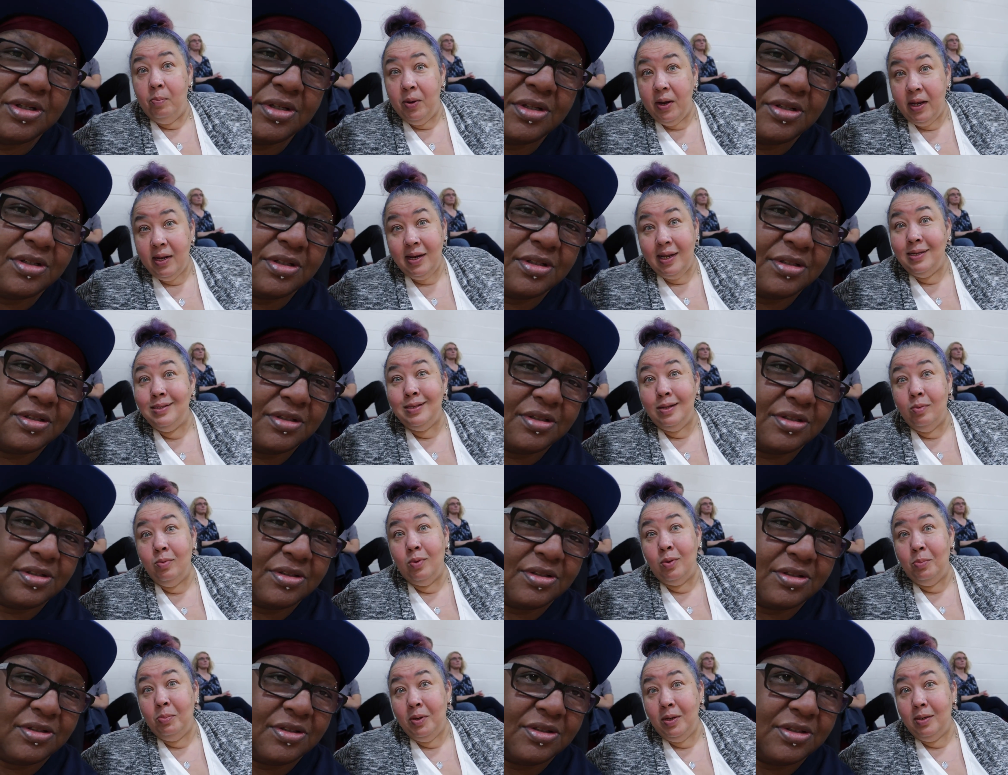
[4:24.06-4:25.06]
Speaker 1: But they still
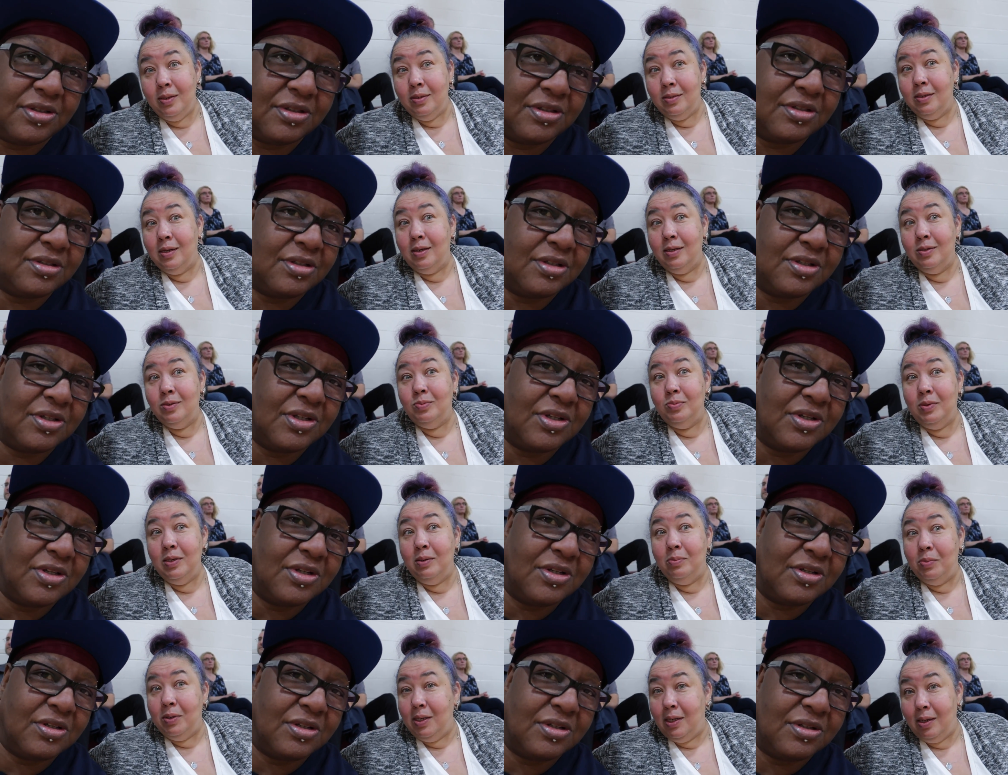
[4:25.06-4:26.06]
want to beat us because we
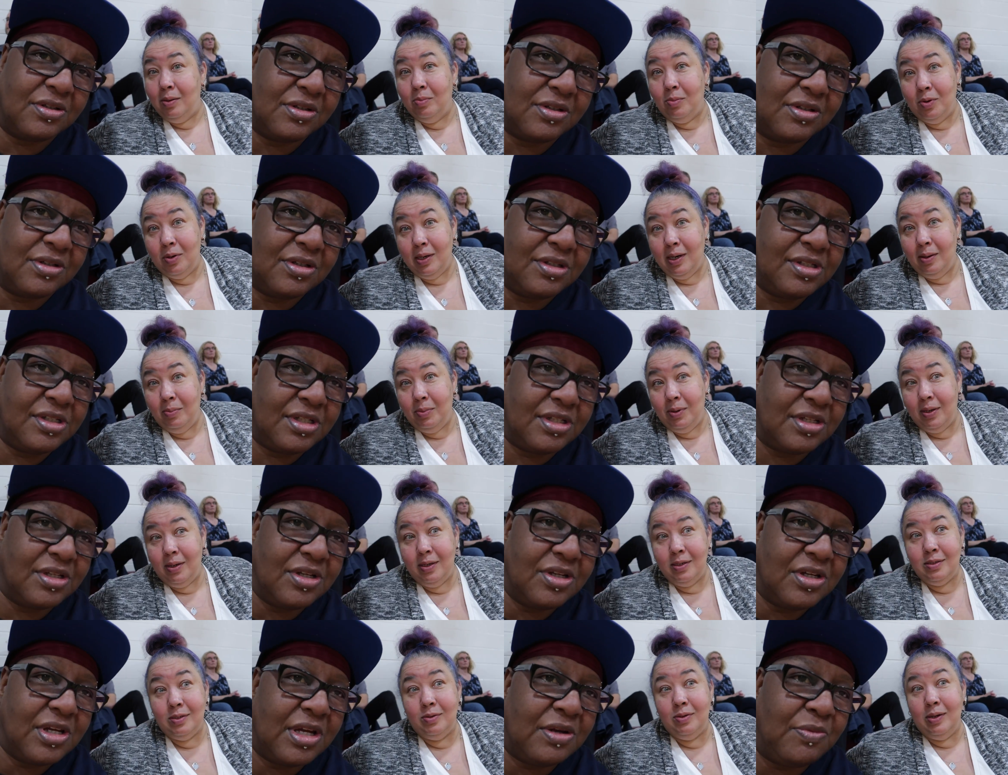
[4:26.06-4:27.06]
beat them more than they
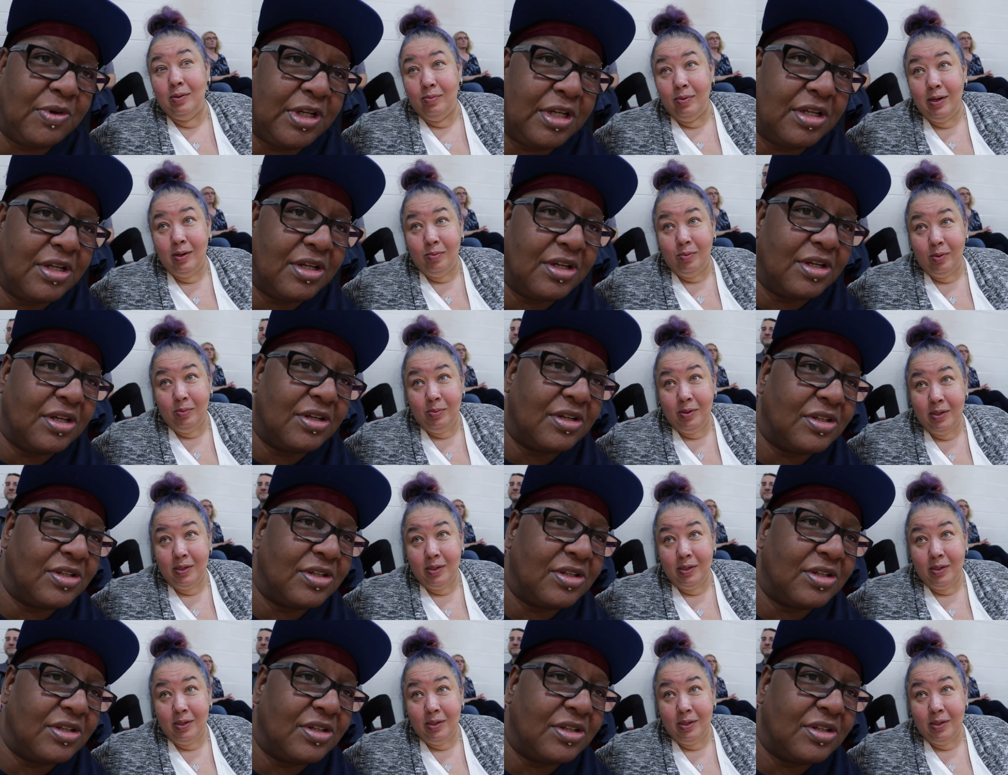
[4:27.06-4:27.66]
beat us. And they really want